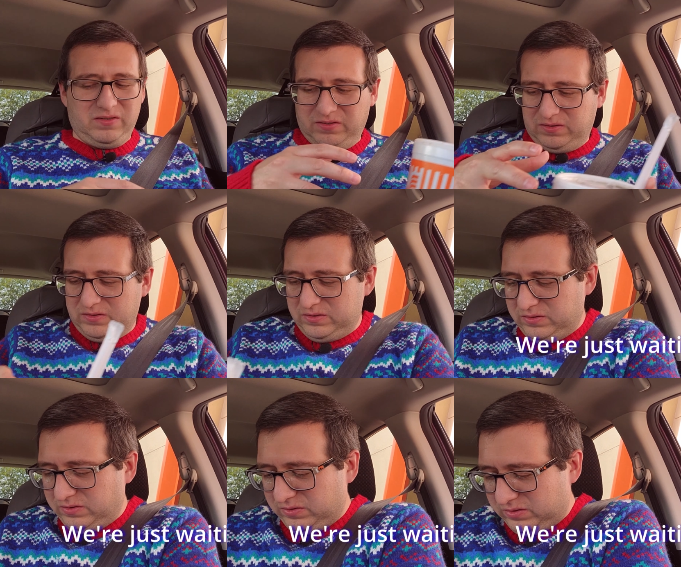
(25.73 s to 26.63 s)

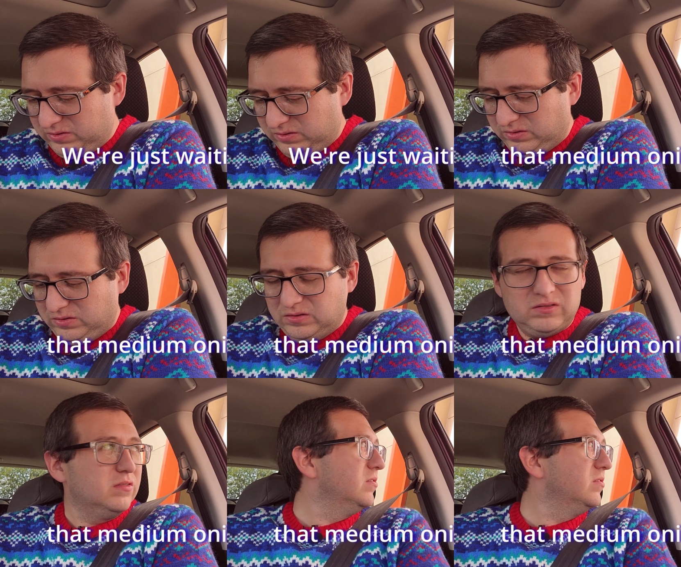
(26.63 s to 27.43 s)
No one is speaking in this clip.